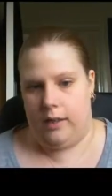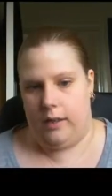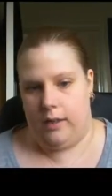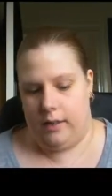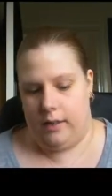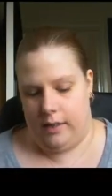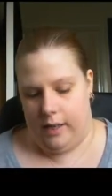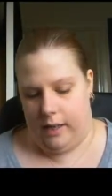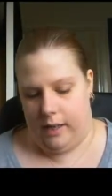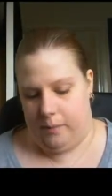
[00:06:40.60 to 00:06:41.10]
I've
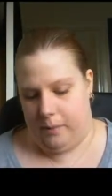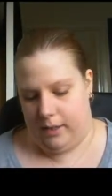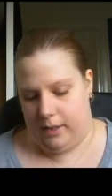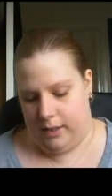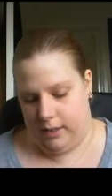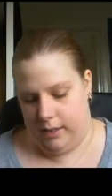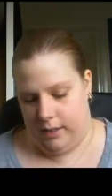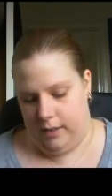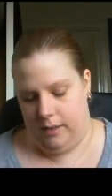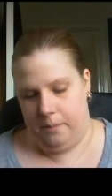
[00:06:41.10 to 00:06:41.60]
got my
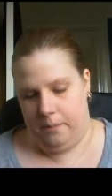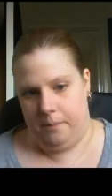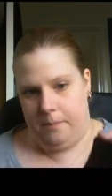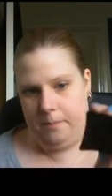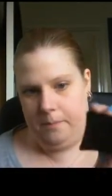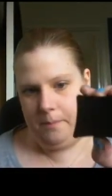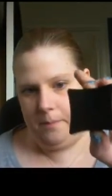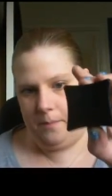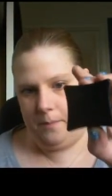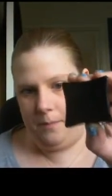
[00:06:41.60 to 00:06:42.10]
other
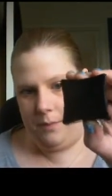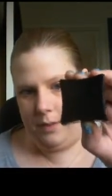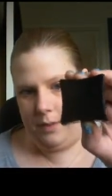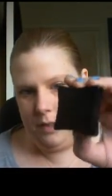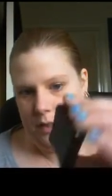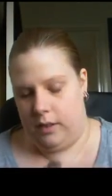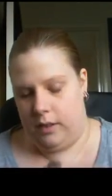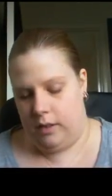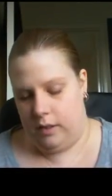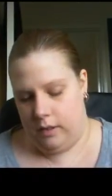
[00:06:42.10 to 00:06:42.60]

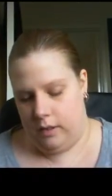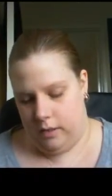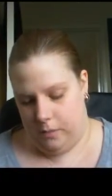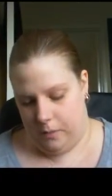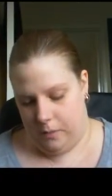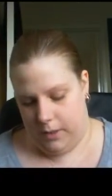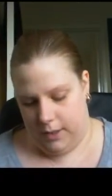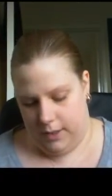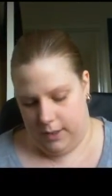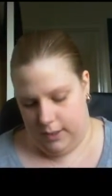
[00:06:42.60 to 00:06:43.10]
Alamasca,
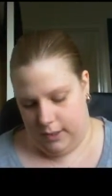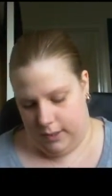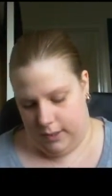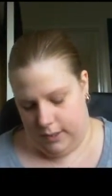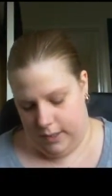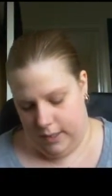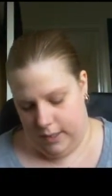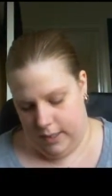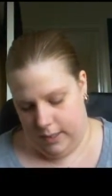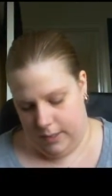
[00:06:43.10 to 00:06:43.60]

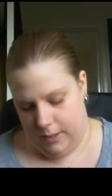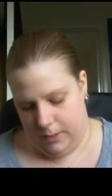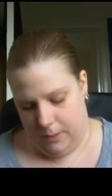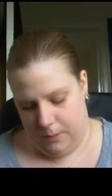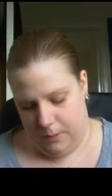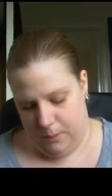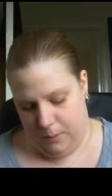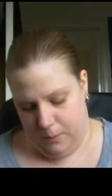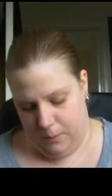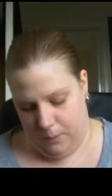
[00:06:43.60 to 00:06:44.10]

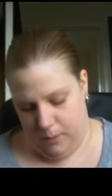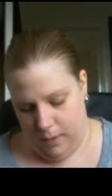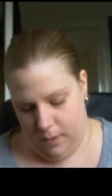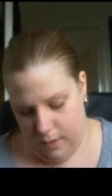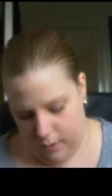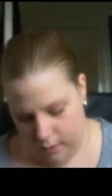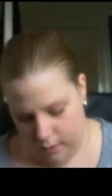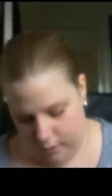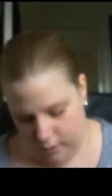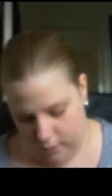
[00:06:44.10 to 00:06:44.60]
which is
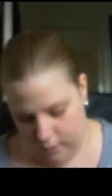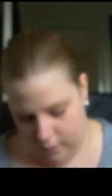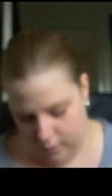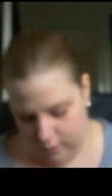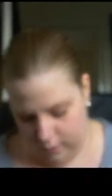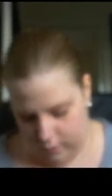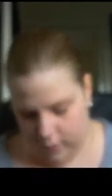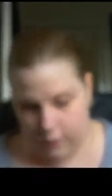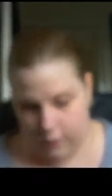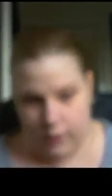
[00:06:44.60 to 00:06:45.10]
this
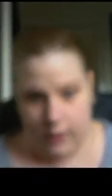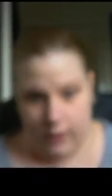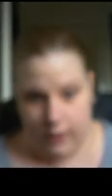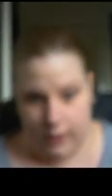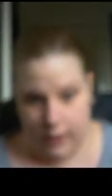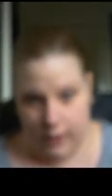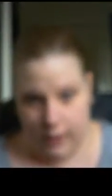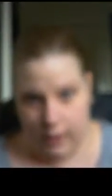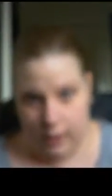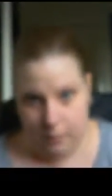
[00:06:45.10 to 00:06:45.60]
one,
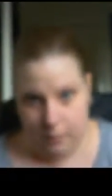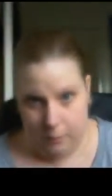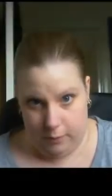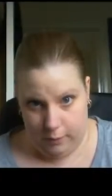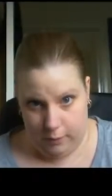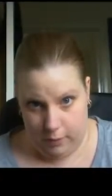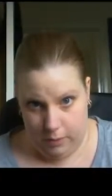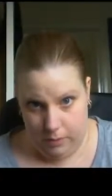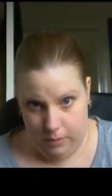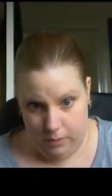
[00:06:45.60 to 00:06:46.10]

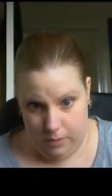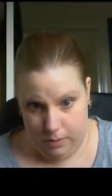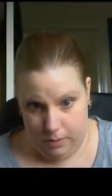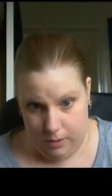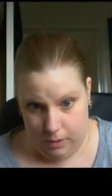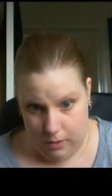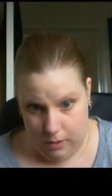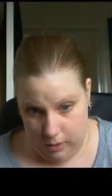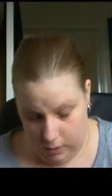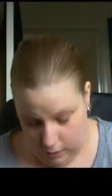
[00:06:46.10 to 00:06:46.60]
if she can get
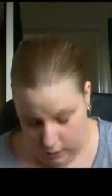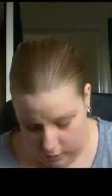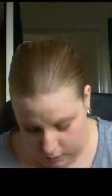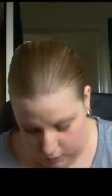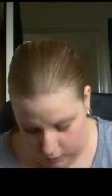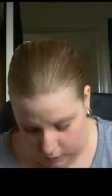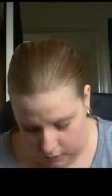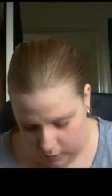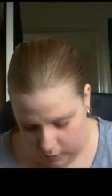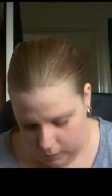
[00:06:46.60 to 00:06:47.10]
it open, of
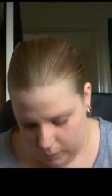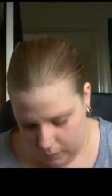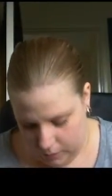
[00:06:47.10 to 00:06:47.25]
course.